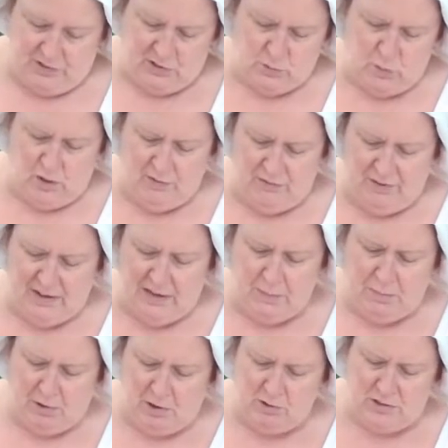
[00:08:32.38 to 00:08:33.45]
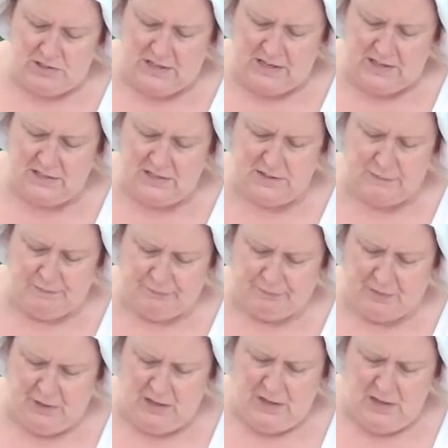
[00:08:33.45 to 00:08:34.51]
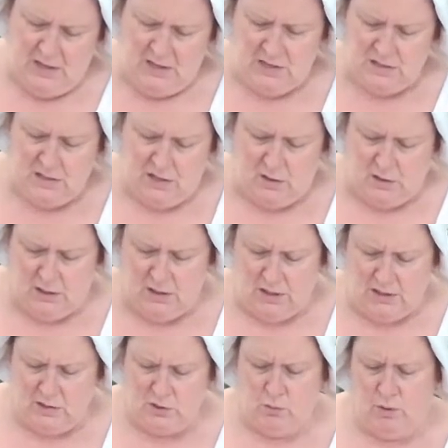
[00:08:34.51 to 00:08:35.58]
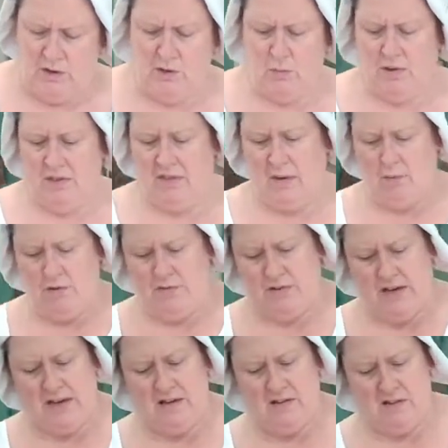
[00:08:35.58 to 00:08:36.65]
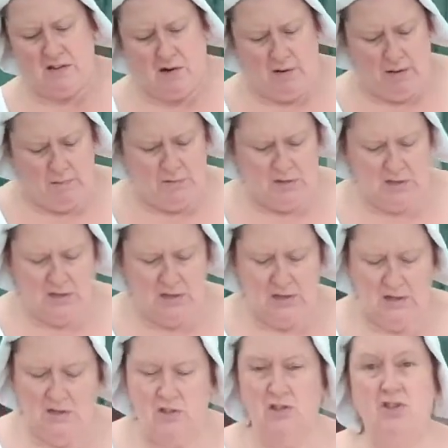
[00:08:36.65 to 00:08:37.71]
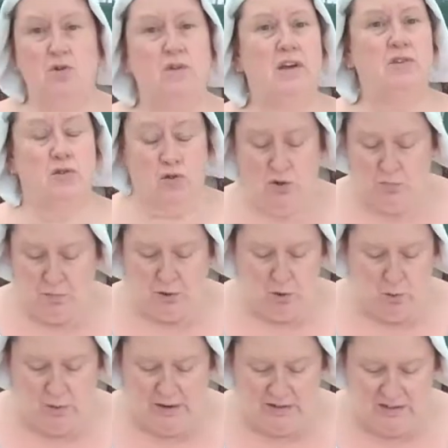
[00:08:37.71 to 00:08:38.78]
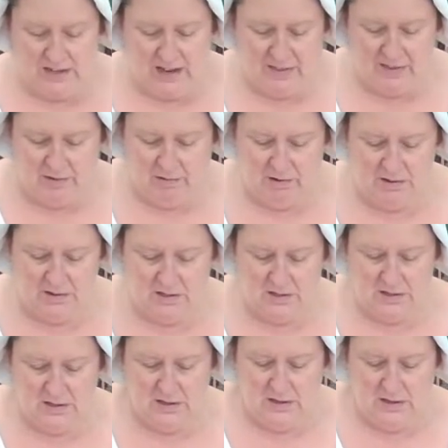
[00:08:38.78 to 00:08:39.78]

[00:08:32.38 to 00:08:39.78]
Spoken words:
So it's quite a fiddly process. So I do wonder whether they would have taken the time to do this, or just put it all in together and